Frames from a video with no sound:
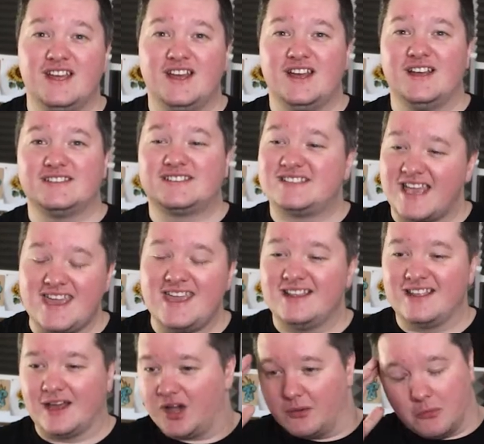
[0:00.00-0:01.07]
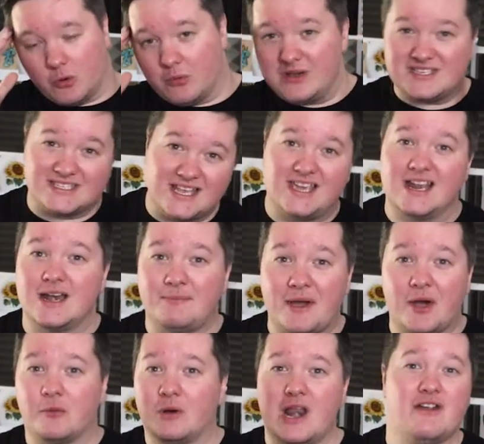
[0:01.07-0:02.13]
saying that I'm always thinking
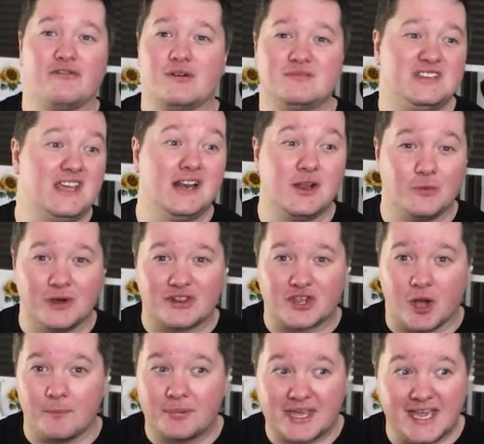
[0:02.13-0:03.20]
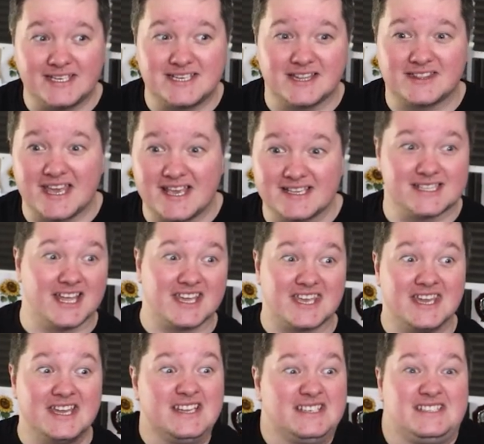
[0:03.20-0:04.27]
about whenever I'm dealing with complicated things like
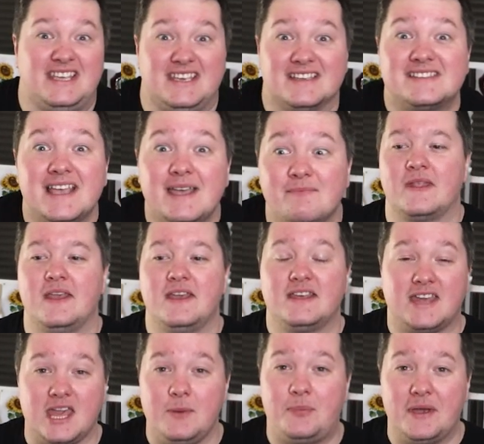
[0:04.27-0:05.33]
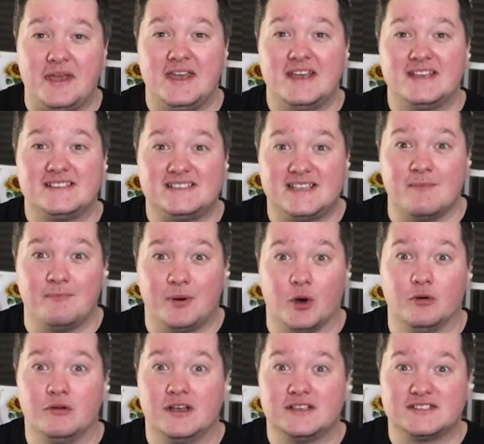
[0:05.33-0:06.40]
T S M. Keep it simple,
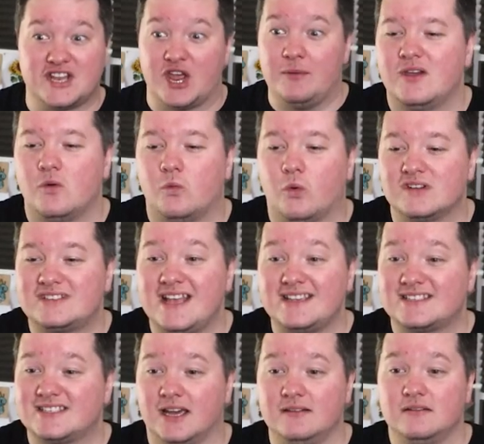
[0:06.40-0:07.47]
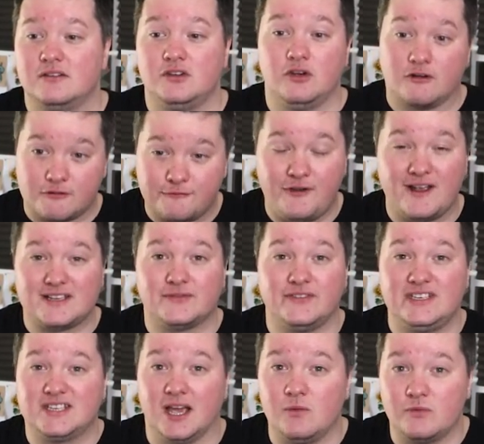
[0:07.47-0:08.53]
stupid. Once that's done, you're effectively
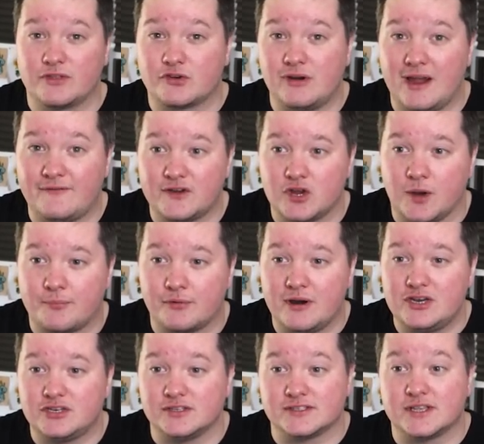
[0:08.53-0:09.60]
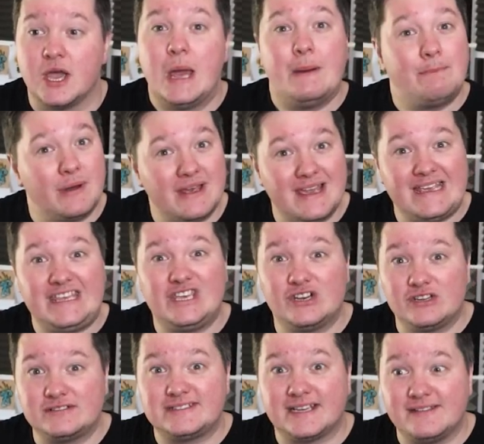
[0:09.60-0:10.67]
done with crafting operations, but you're
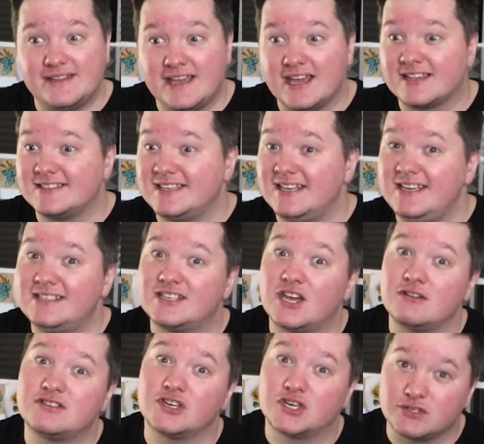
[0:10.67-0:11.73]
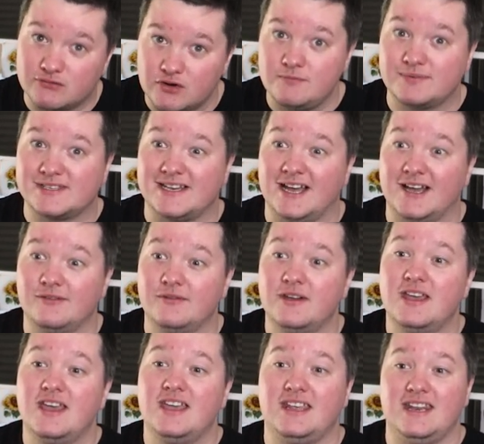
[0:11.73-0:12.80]
not done there because you need to go to groups now. You
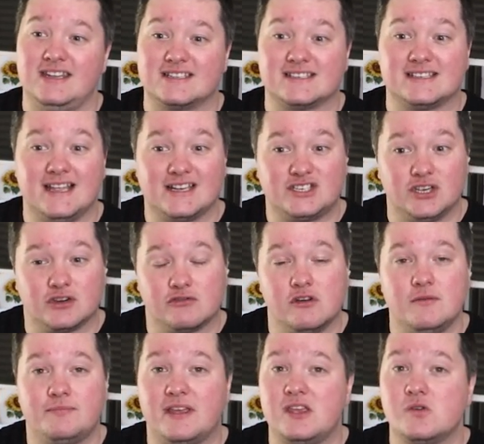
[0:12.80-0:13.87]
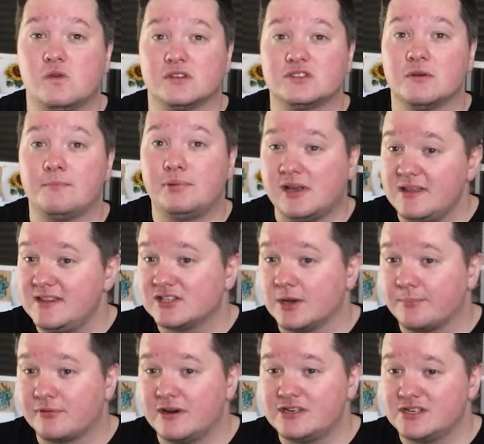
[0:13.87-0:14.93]
need to select your group that you want to apply this
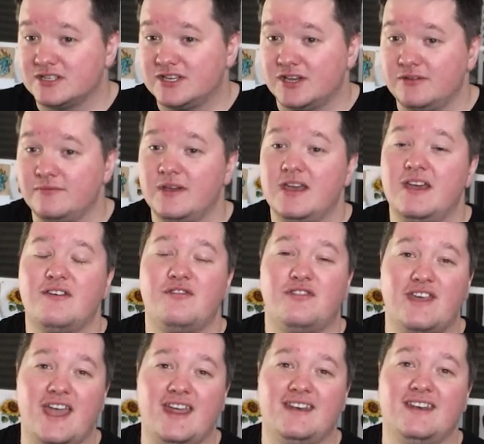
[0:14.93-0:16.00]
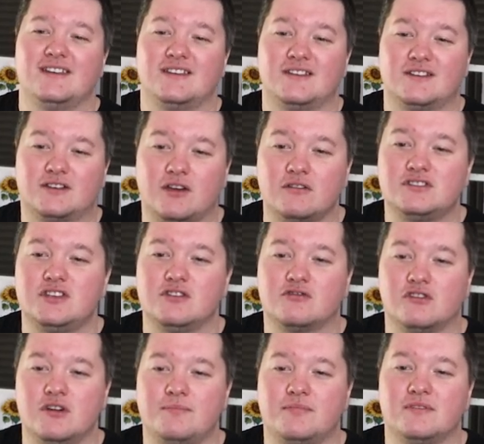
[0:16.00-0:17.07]
operation to, then go to your
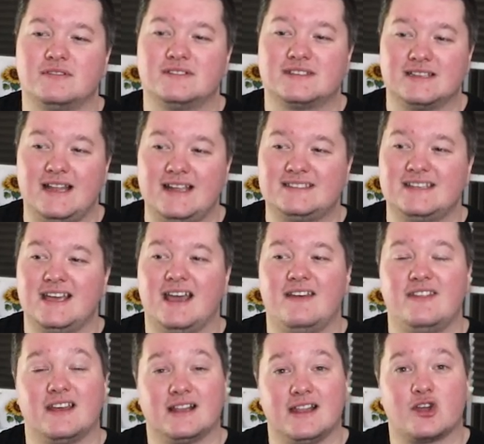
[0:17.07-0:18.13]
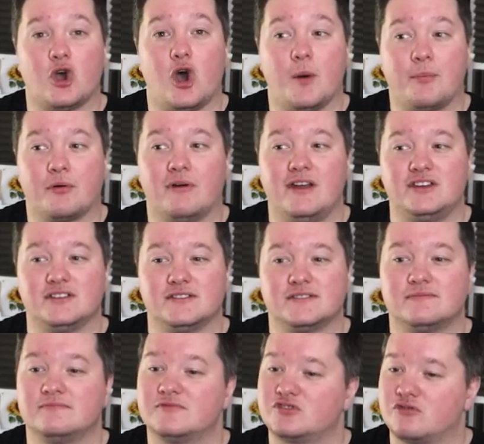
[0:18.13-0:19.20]
group, select it, and then click operations.
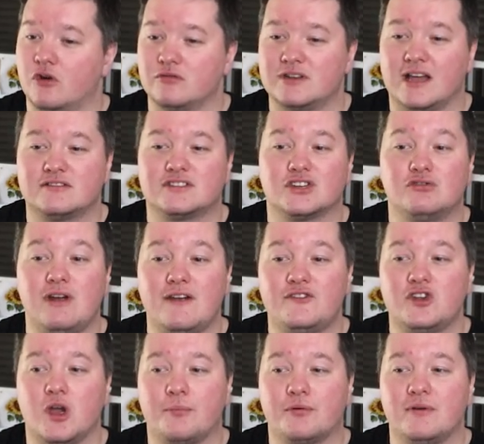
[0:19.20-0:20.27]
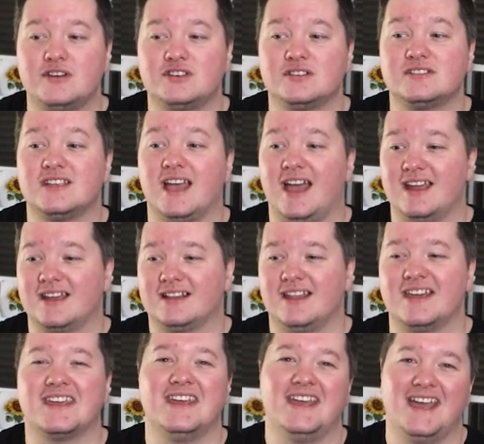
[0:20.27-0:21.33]
Scroll down to crafting operations and
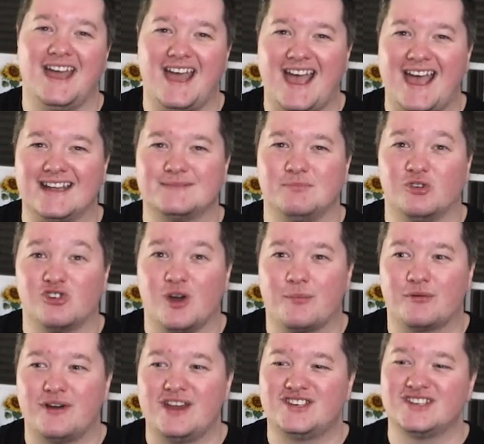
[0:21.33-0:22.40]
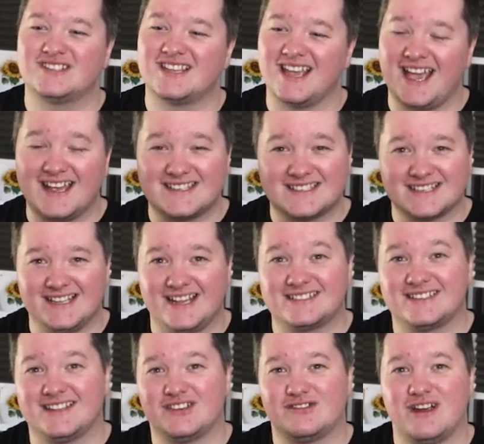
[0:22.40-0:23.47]
click add more operations and select
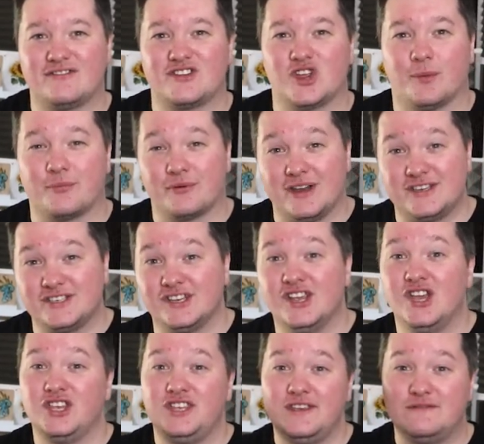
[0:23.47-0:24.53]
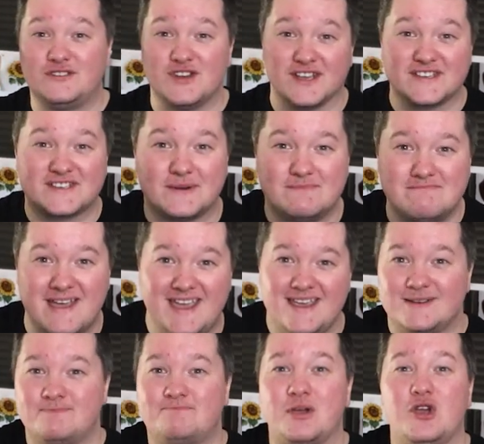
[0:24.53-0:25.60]
the crafting operation you've just made.
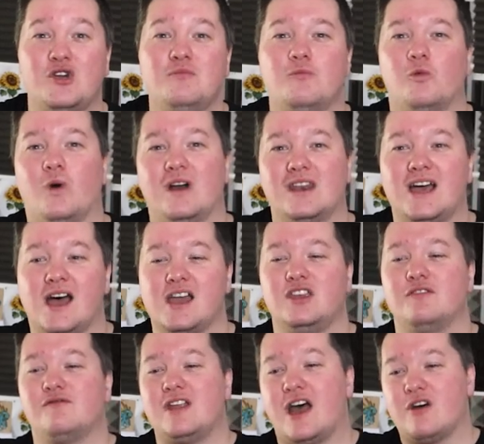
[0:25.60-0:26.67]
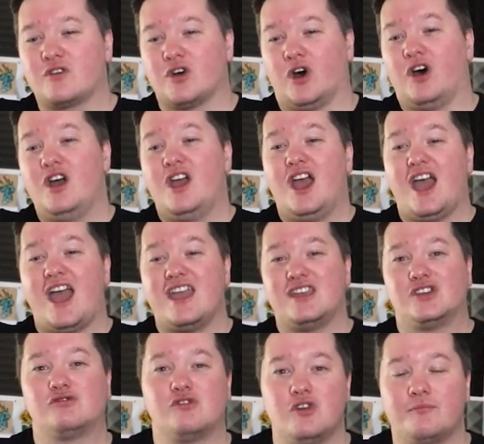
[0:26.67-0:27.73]
Boom, voila, you've now got a
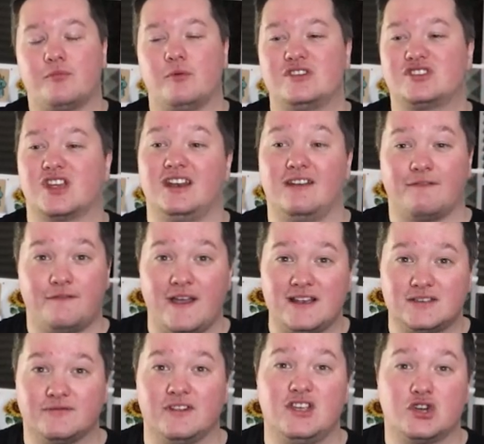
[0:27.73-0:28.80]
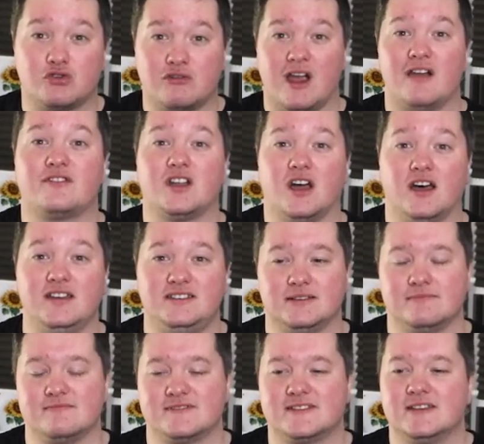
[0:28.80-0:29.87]
group which can effectively craft
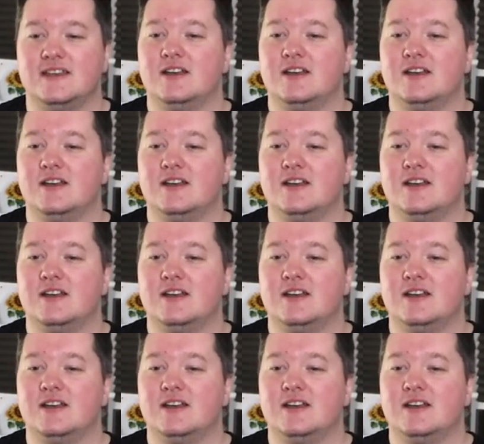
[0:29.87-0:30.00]
items